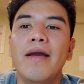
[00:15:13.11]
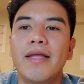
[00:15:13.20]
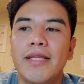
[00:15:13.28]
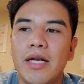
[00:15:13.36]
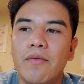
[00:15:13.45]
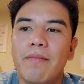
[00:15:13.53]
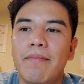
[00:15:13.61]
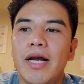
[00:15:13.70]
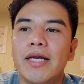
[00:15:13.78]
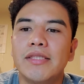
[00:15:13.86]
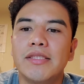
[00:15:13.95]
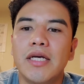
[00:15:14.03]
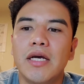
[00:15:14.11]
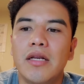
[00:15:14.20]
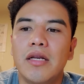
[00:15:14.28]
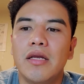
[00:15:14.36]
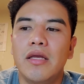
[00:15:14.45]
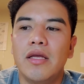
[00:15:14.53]
Then I went back inside
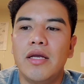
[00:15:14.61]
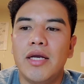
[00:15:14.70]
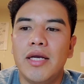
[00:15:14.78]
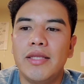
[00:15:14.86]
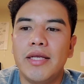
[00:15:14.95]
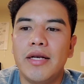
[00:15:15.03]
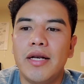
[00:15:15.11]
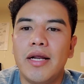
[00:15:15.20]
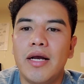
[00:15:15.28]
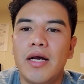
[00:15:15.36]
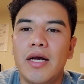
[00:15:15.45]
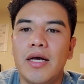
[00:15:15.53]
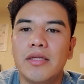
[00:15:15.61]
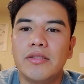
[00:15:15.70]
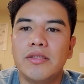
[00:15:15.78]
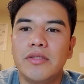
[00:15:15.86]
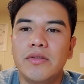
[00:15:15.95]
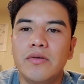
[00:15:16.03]
and then I had
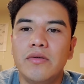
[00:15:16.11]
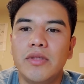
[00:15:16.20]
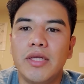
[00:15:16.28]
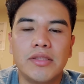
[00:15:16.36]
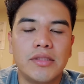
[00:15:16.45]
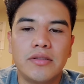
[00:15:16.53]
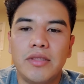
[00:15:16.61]
to this,